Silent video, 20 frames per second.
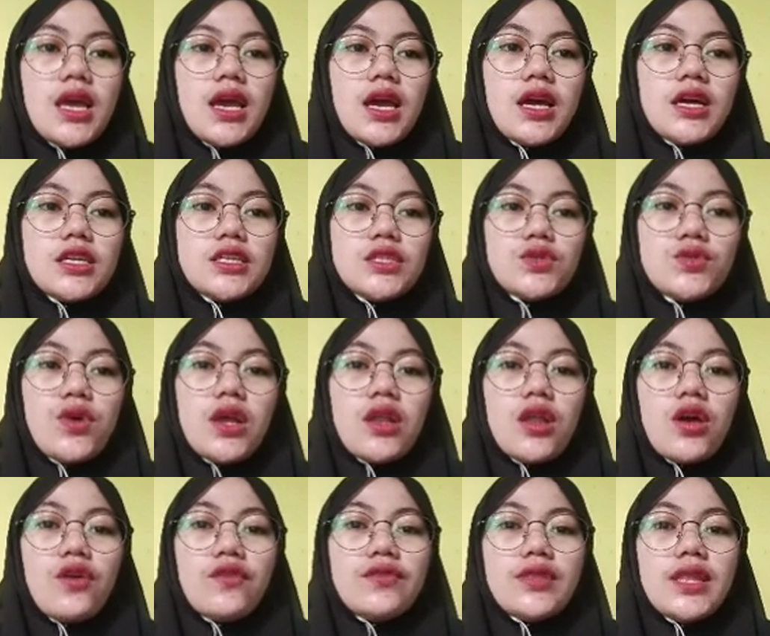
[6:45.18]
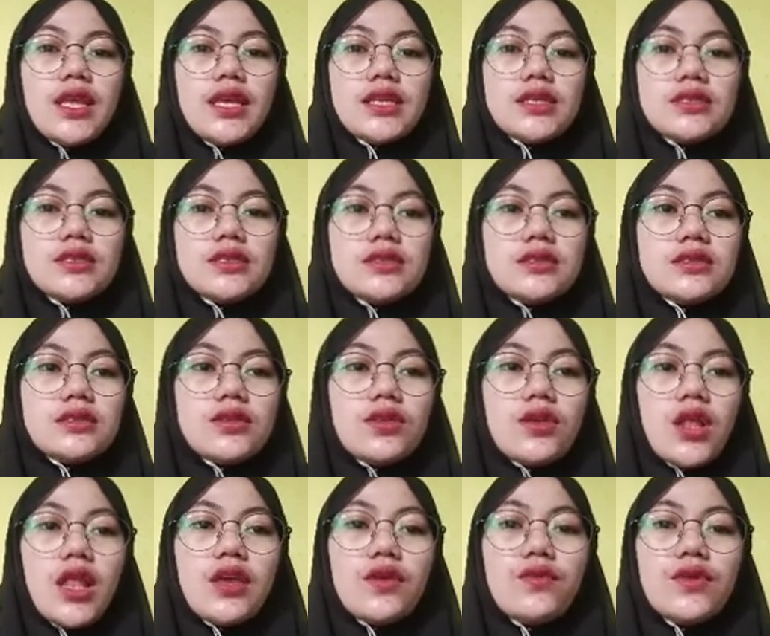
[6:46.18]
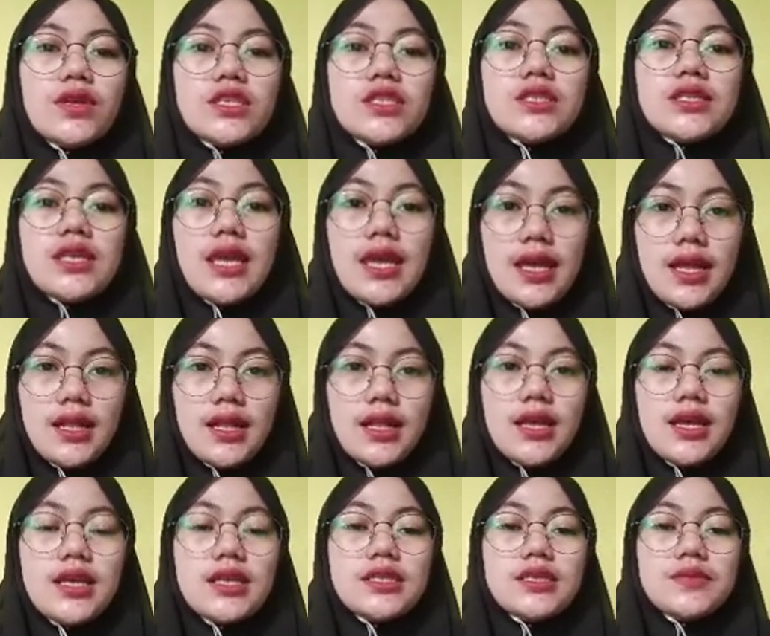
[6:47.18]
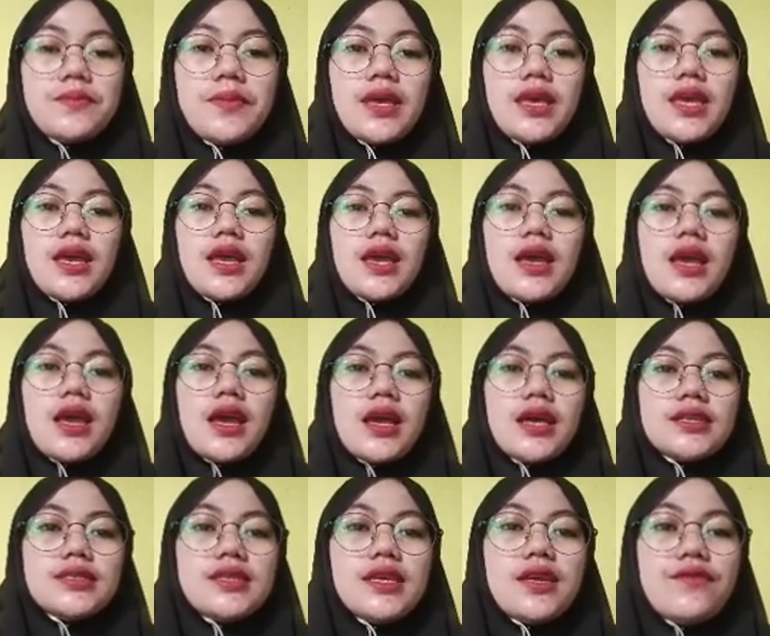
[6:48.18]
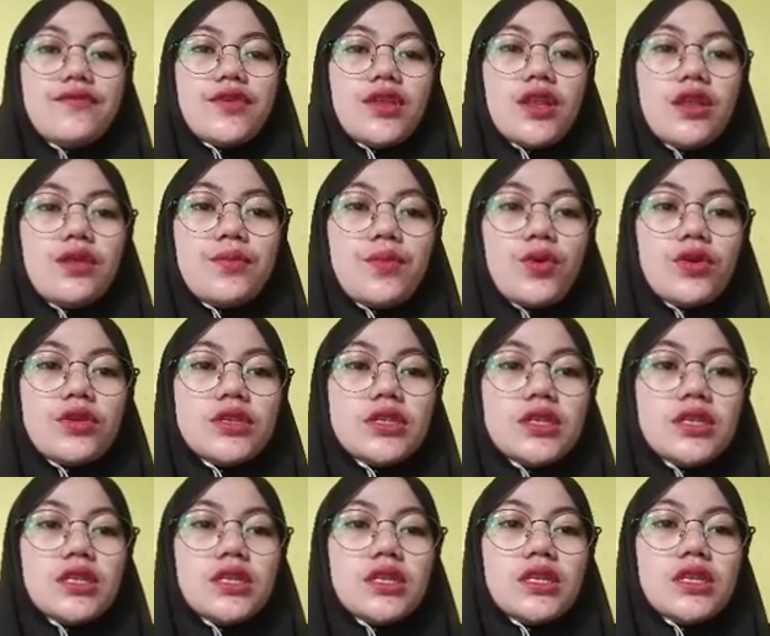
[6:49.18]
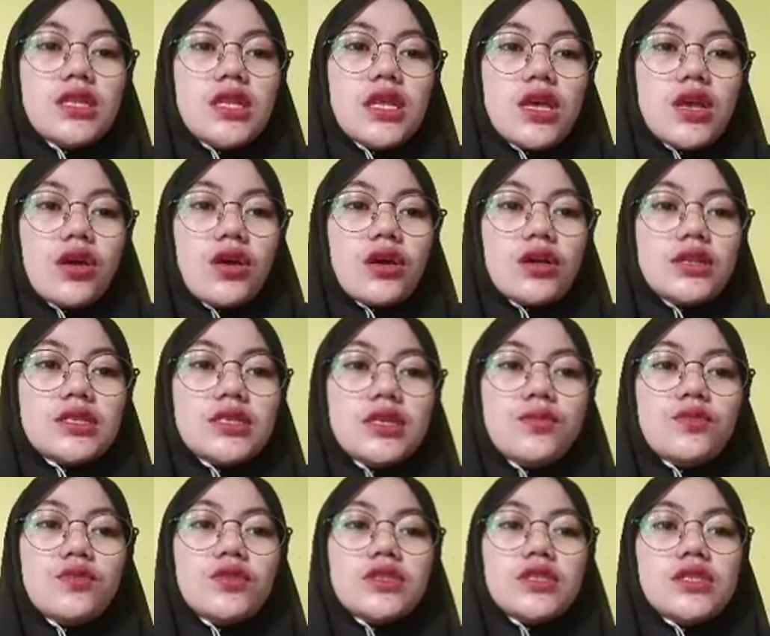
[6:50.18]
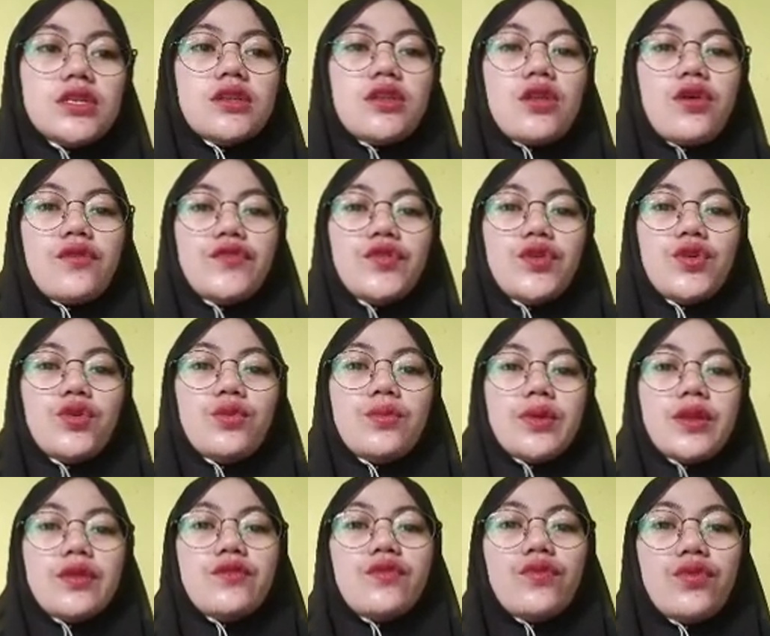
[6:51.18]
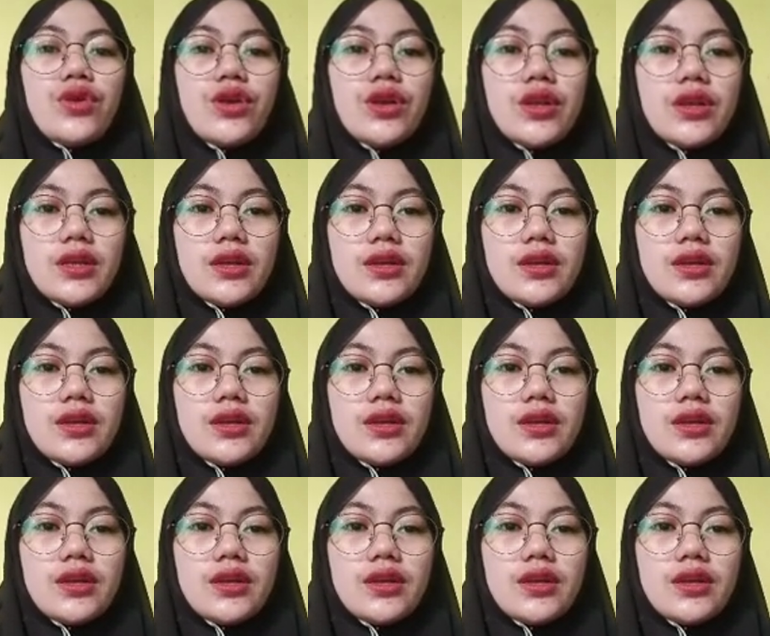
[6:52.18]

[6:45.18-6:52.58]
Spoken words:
As one of language skill, speaking has given important contribution of human work.